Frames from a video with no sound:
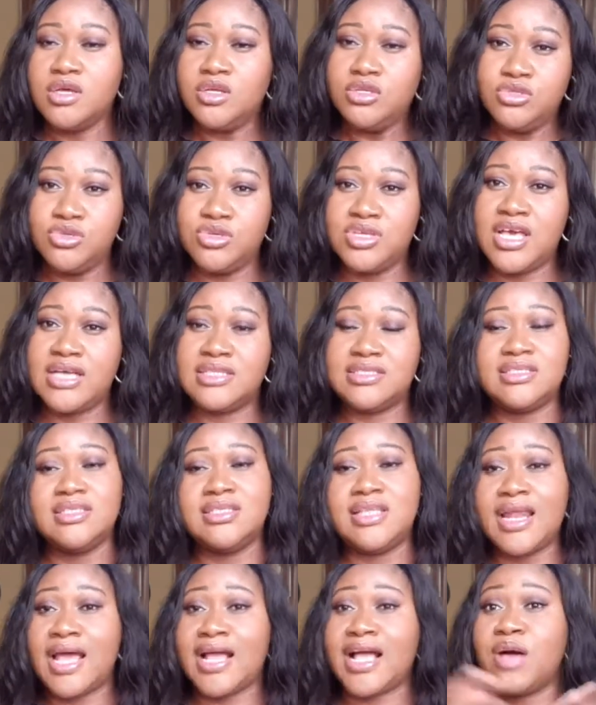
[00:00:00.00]
You get,
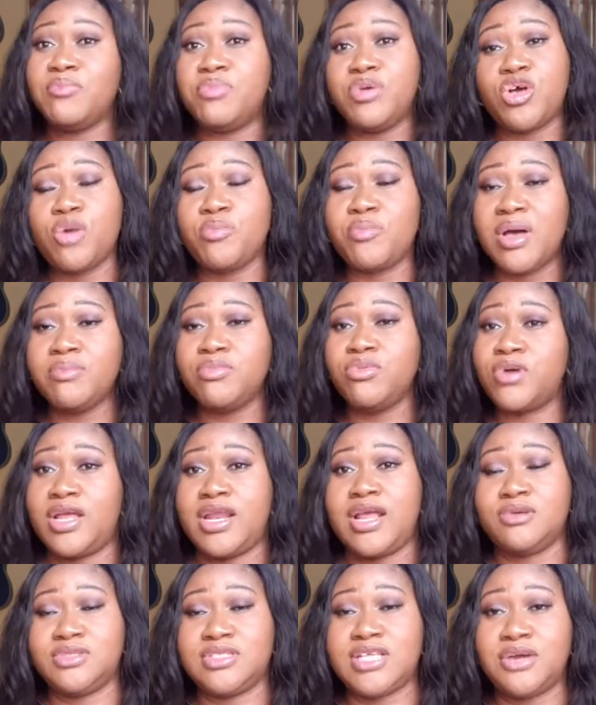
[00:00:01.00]
then I can pick up my book and
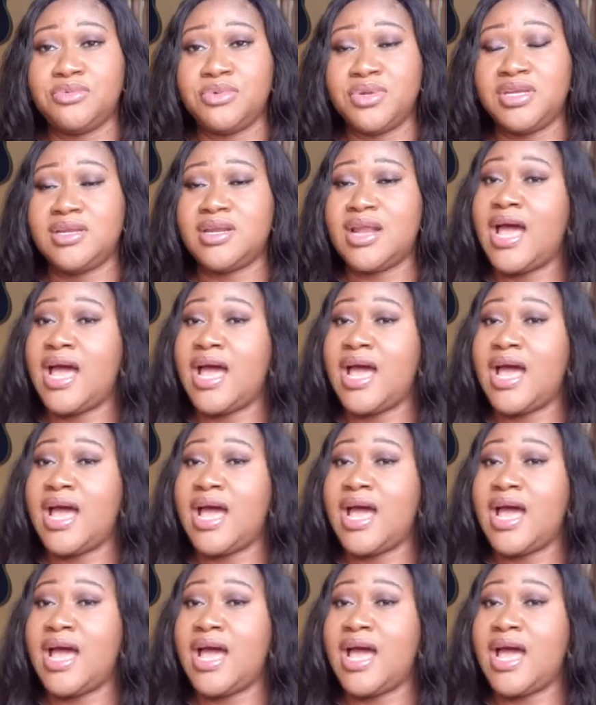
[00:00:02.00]
I'll start reading.